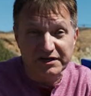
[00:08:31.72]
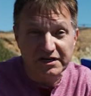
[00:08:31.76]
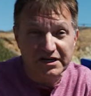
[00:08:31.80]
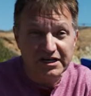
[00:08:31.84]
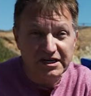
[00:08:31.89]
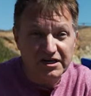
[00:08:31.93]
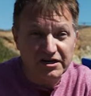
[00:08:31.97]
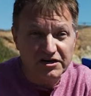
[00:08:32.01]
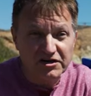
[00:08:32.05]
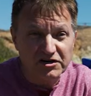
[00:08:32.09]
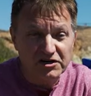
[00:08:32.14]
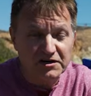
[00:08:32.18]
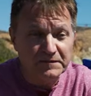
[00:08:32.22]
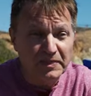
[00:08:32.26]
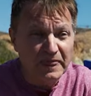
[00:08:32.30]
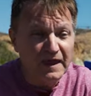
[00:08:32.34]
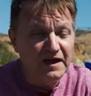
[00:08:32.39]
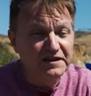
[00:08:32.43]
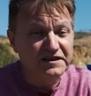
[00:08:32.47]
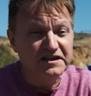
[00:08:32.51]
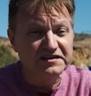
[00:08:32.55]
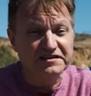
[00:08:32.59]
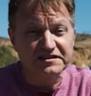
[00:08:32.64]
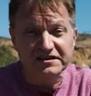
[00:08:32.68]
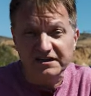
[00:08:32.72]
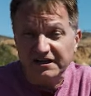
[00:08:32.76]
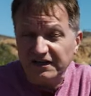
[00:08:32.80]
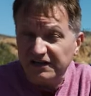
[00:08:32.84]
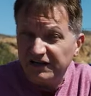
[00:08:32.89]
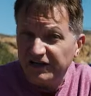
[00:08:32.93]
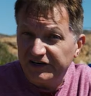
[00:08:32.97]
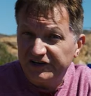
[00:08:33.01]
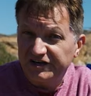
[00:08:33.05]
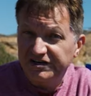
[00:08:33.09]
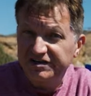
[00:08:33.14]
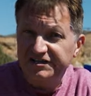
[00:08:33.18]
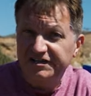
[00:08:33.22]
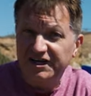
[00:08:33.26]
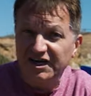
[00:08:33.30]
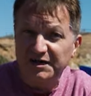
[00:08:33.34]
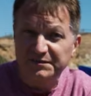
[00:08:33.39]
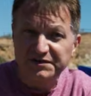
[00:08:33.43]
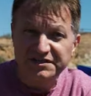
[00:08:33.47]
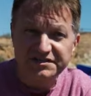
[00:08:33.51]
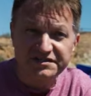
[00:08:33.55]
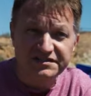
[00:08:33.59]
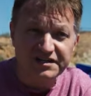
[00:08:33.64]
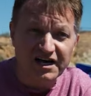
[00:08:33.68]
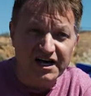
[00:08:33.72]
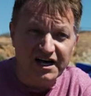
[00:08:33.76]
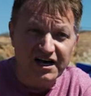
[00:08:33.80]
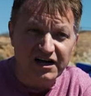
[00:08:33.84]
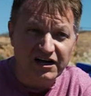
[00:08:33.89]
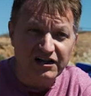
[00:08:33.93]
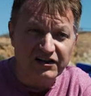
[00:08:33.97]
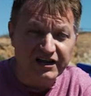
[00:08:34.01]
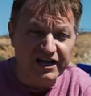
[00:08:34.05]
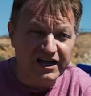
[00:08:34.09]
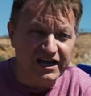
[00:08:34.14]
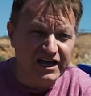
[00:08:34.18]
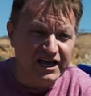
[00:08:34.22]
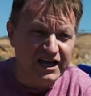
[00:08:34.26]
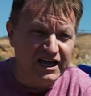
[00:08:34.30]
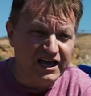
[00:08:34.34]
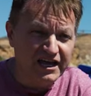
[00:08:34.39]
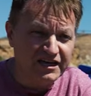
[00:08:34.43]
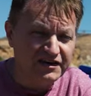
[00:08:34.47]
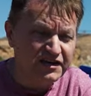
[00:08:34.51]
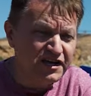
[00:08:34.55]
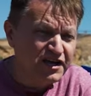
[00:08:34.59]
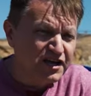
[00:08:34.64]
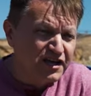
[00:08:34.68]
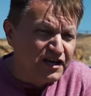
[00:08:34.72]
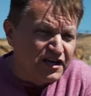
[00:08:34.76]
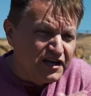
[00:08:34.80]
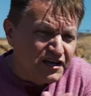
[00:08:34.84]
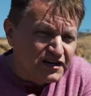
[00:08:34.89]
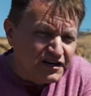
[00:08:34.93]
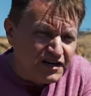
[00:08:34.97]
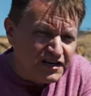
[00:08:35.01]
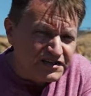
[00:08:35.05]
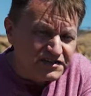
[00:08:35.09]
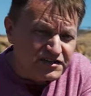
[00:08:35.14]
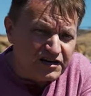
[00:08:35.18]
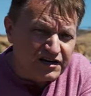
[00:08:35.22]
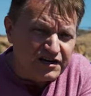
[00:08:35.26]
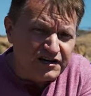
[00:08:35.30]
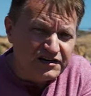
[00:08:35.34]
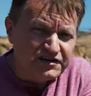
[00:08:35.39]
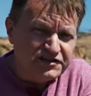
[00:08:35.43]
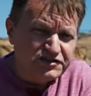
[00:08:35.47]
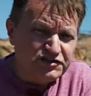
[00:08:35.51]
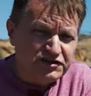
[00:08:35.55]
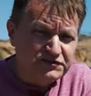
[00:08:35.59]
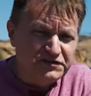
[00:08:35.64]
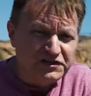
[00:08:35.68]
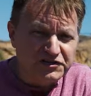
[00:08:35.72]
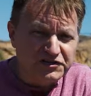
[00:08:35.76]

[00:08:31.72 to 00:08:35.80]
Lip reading: Z. And so the car is cheaper, so it should be cheaper to make the same amount of power,